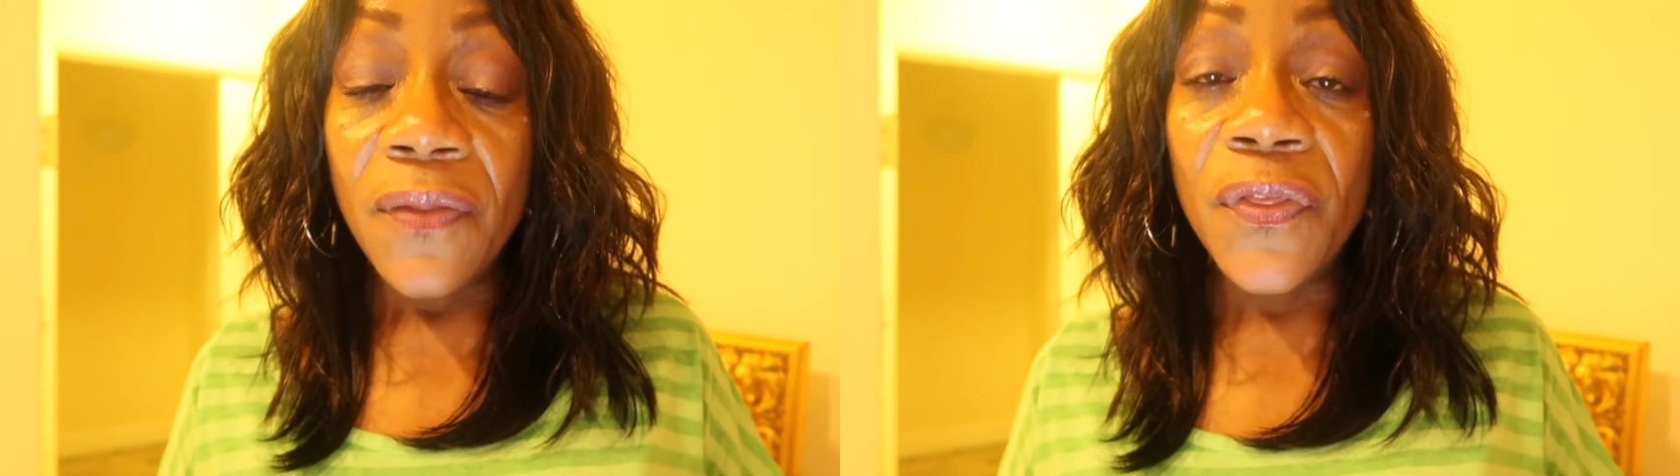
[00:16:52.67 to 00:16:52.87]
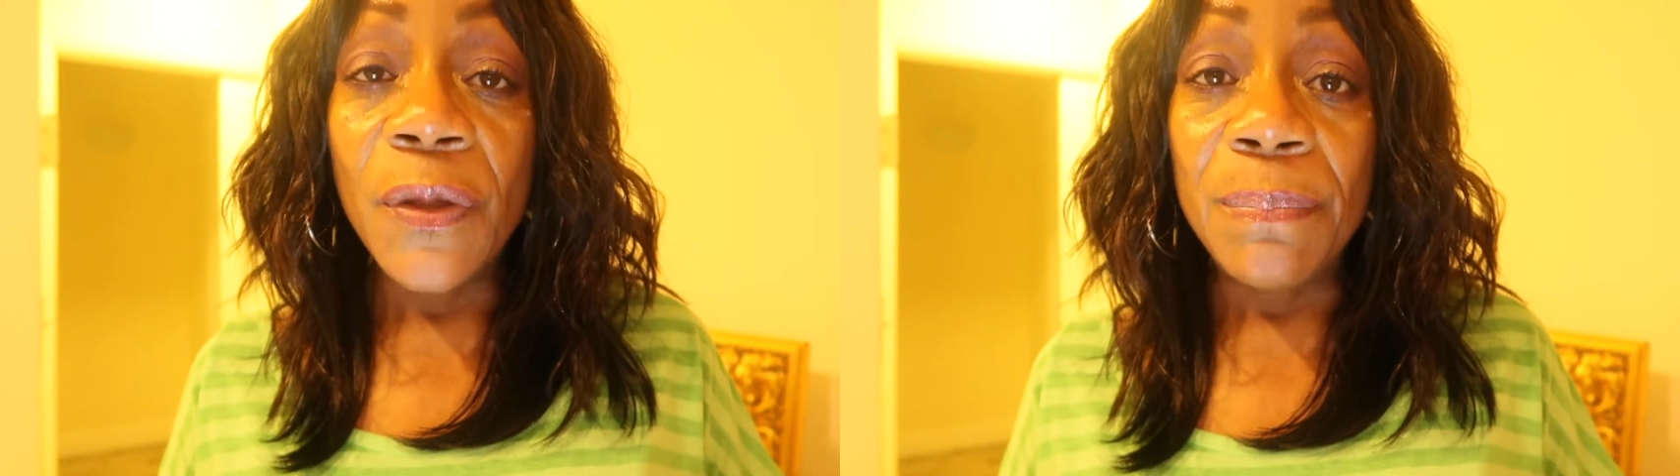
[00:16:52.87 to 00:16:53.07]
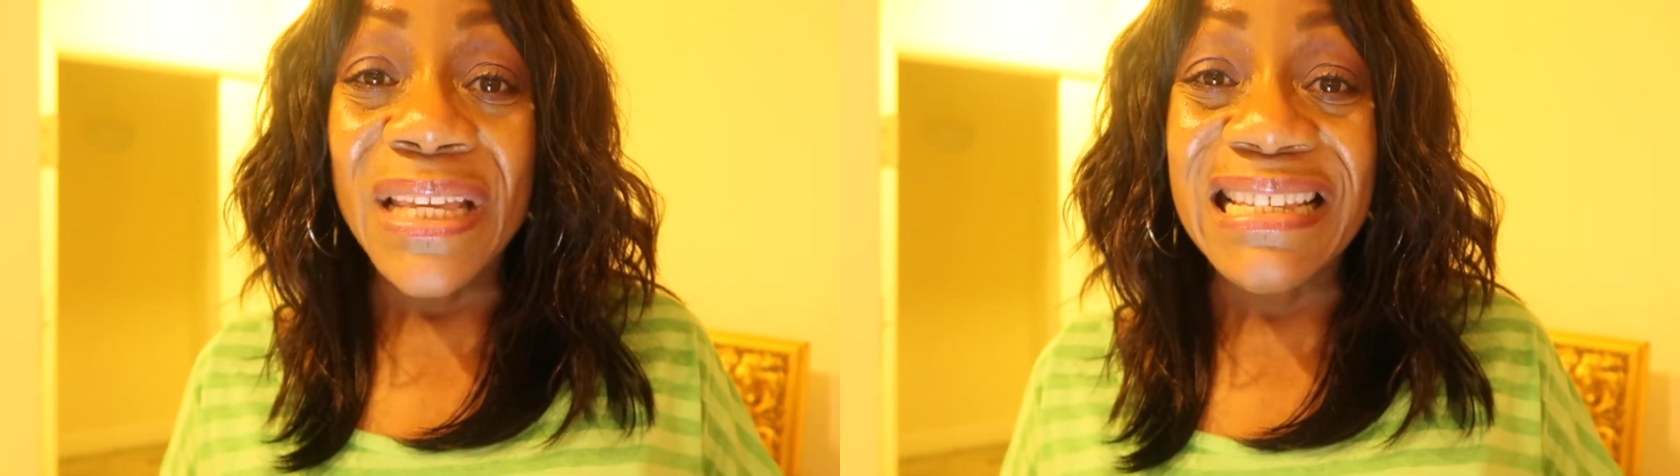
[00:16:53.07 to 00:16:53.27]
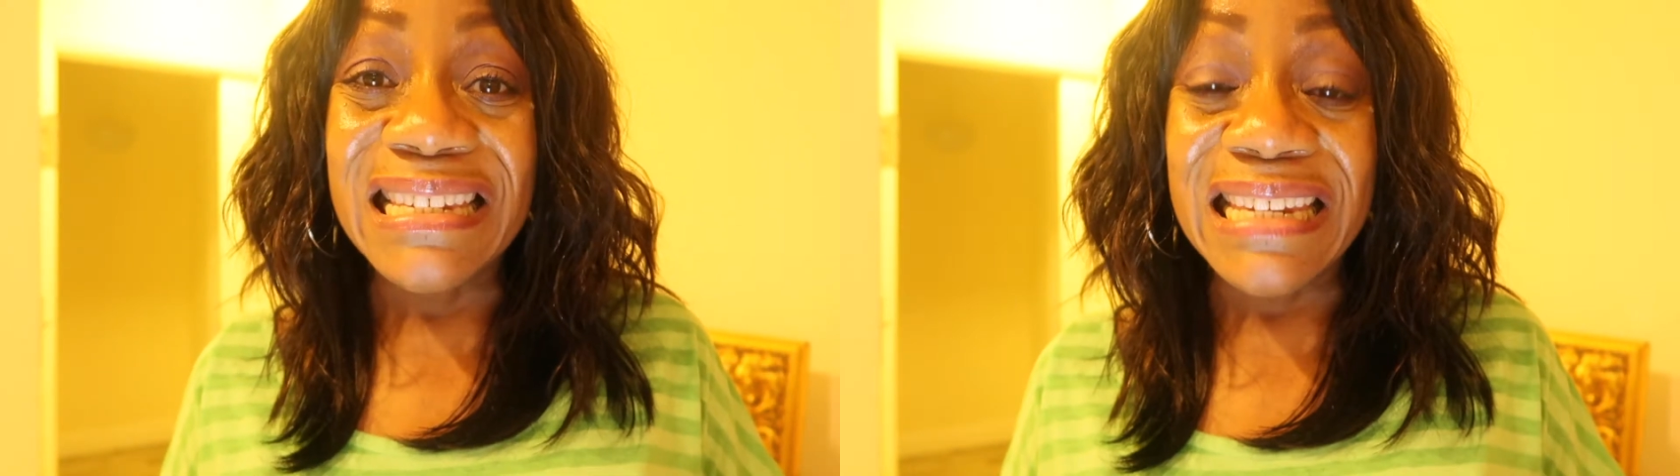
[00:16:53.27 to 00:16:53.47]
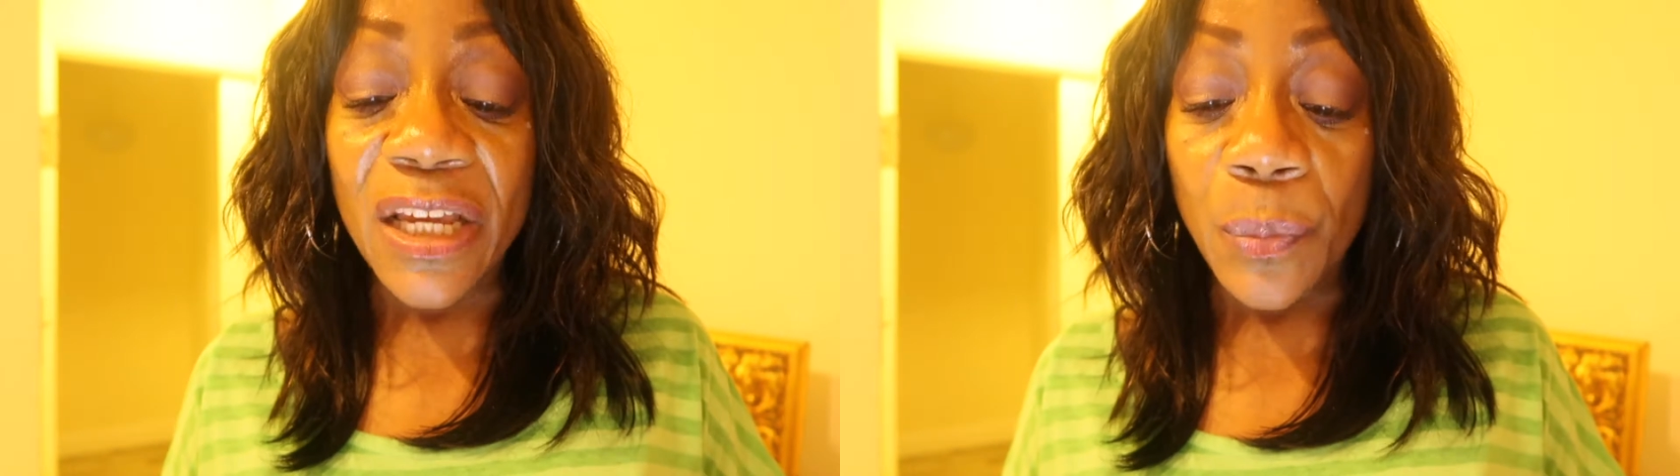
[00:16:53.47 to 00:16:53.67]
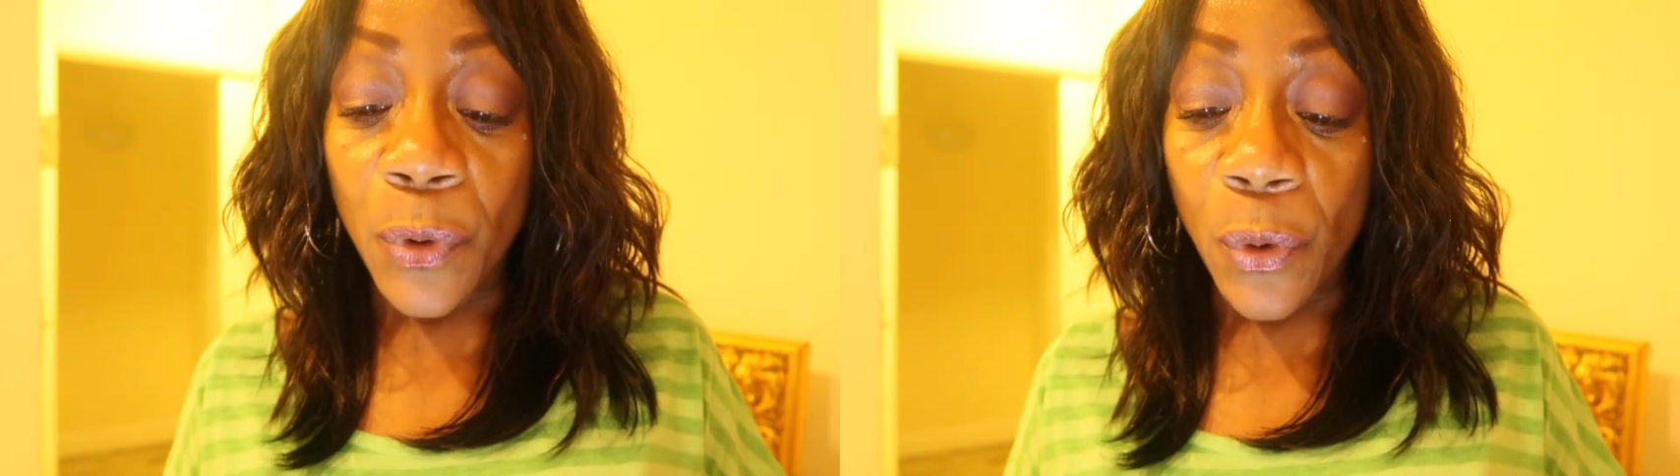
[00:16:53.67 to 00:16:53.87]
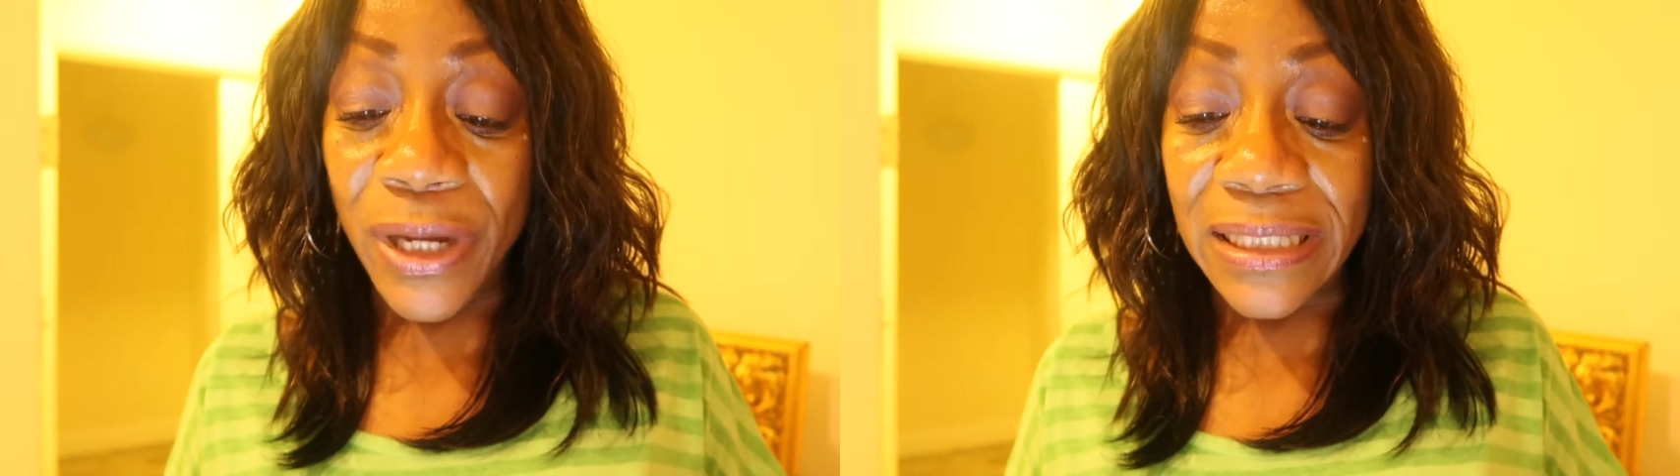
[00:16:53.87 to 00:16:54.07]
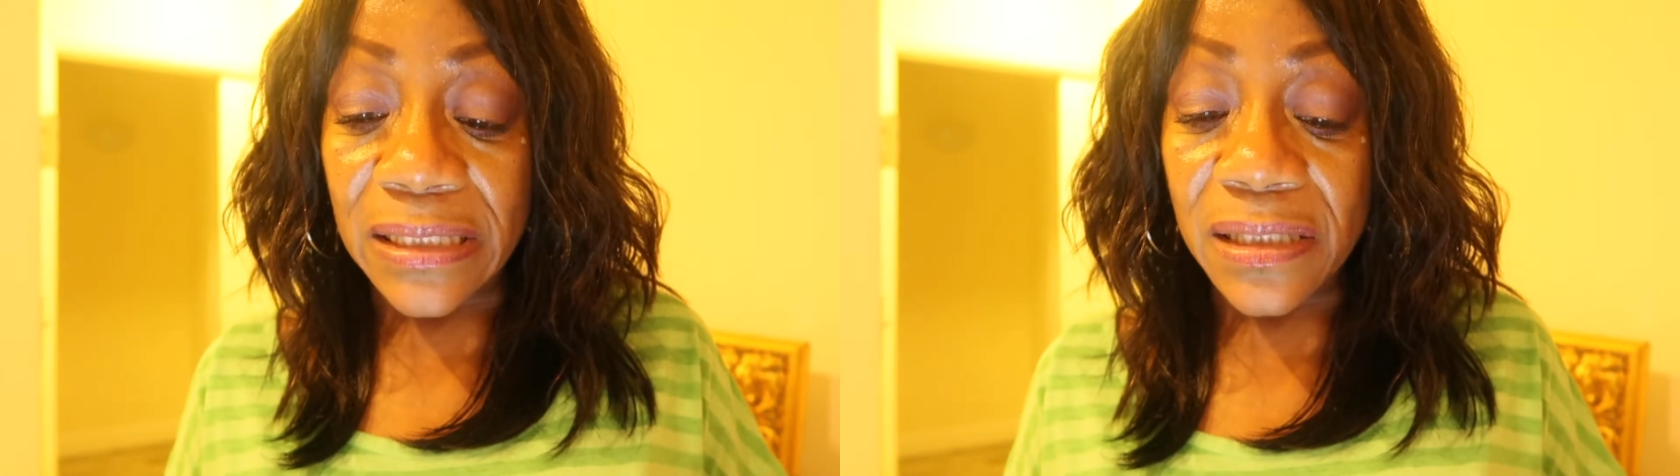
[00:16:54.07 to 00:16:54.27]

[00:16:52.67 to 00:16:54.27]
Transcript: the mystic points